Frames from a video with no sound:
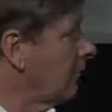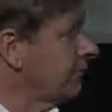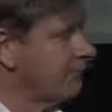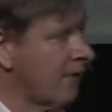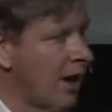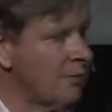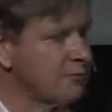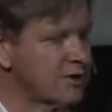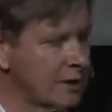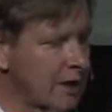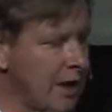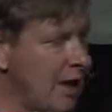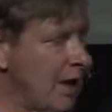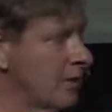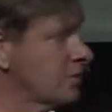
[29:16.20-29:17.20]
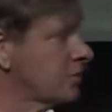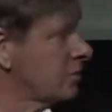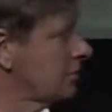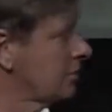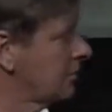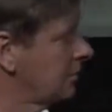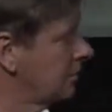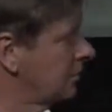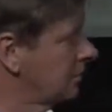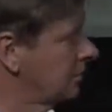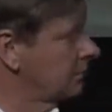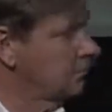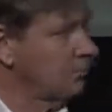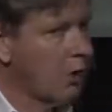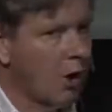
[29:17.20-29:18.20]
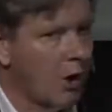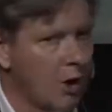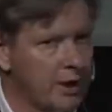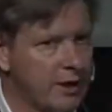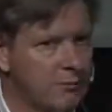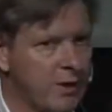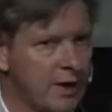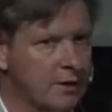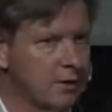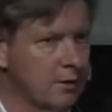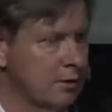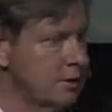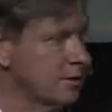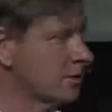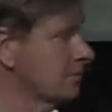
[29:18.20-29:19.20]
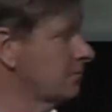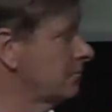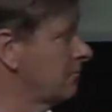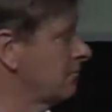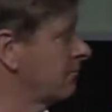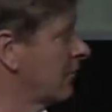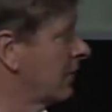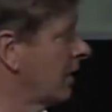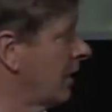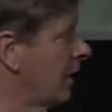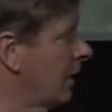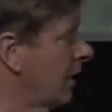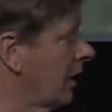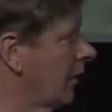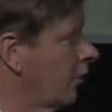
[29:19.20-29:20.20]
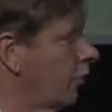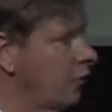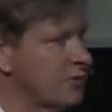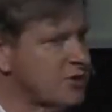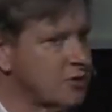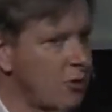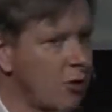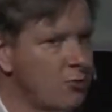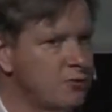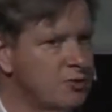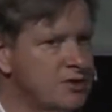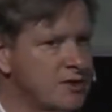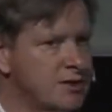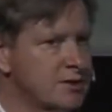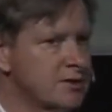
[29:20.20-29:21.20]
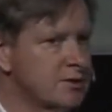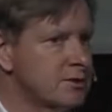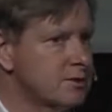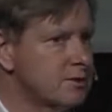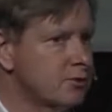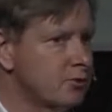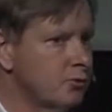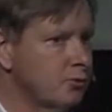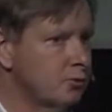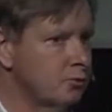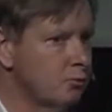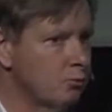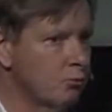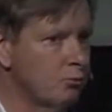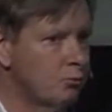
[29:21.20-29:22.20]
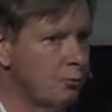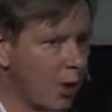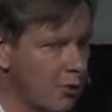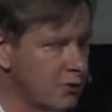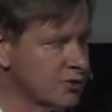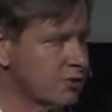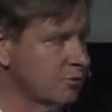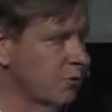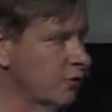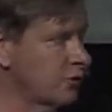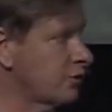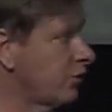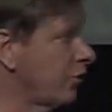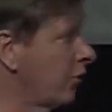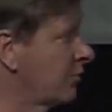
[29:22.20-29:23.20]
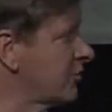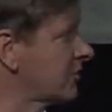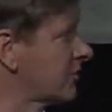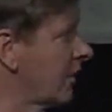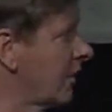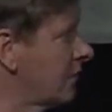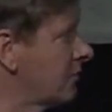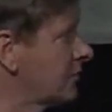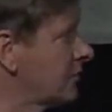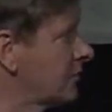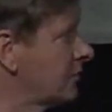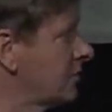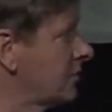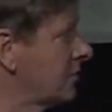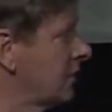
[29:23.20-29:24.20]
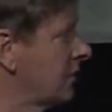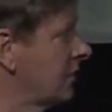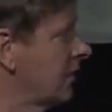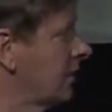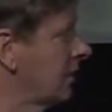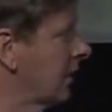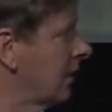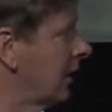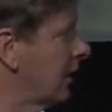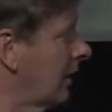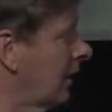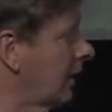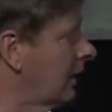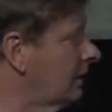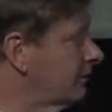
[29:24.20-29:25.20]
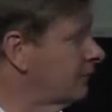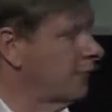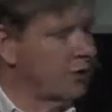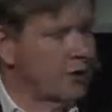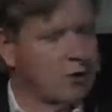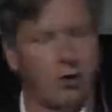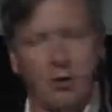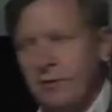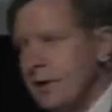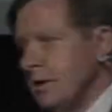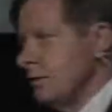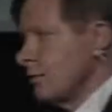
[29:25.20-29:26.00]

Farms are large, highly mechanised. Herbicide resistance to post-emergent herbicides is very common in